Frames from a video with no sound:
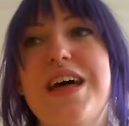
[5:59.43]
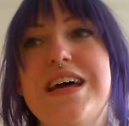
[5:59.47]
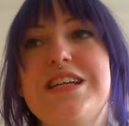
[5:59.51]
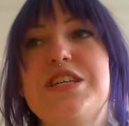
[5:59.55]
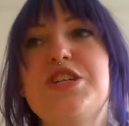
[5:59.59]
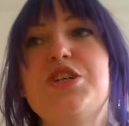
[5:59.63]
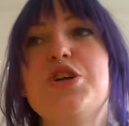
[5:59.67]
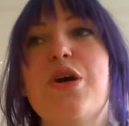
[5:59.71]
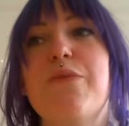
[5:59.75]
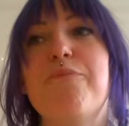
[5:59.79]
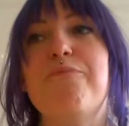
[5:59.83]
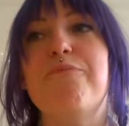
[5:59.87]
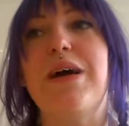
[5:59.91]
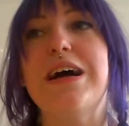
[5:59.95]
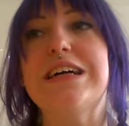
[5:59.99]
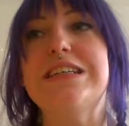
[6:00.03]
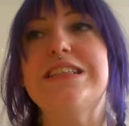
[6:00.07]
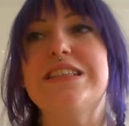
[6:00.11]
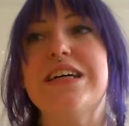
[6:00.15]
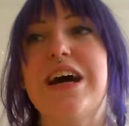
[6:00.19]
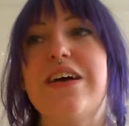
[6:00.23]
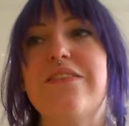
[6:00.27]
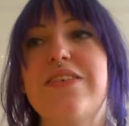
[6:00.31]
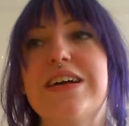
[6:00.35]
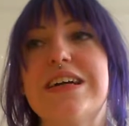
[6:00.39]
you
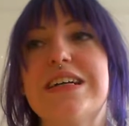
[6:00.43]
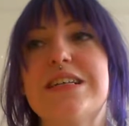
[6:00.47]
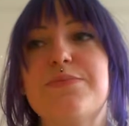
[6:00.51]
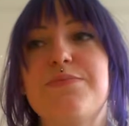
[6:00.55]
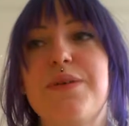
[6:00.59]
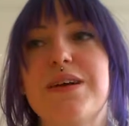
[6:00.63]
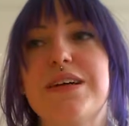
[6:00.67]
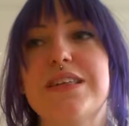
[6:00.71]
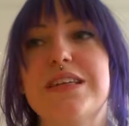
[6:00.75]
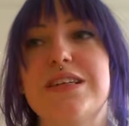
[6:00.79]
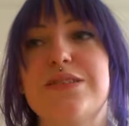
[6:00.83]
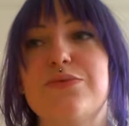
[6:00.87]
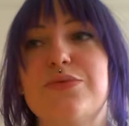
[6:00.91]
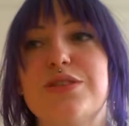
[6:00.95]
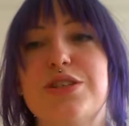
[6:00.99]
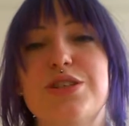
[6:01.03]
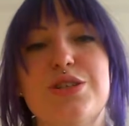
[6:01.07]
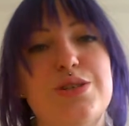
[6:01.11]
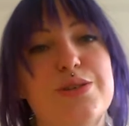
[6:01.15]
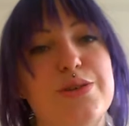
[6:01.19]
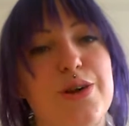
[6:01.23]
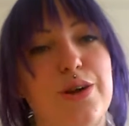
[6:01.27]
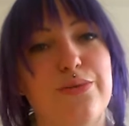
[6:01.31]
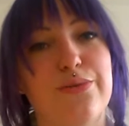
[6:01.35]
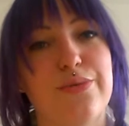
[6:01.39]
might have expected when you
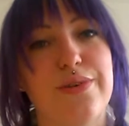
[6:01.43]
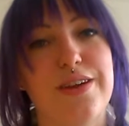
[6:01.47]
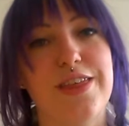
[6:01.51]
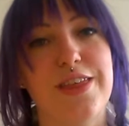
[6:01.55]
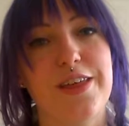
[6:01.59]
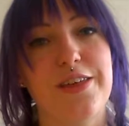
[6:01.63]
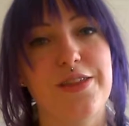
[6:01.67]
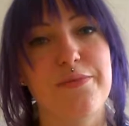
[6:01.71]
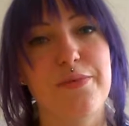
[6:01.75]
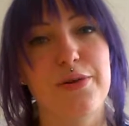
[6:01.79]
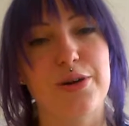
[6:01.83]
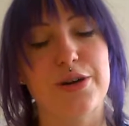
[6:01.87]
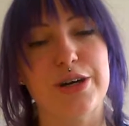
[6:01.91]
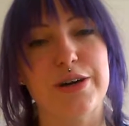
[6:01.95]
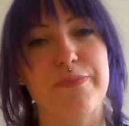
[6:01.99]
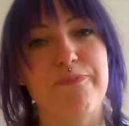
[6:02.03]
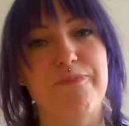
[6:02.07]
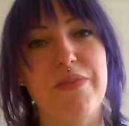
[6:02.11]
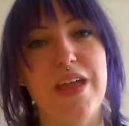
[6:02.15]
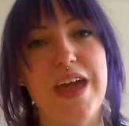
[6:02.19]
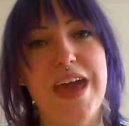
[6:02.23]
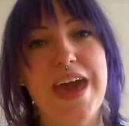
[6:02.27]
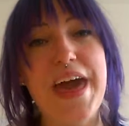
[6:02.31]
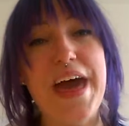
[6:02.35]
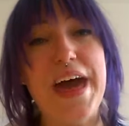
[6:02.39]
start reading the book,
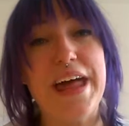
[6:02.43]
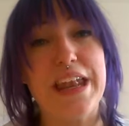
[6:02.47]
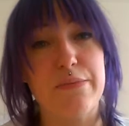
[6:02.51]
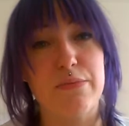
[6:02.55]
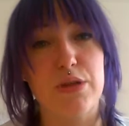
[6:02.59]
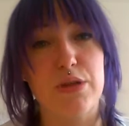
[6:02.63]
and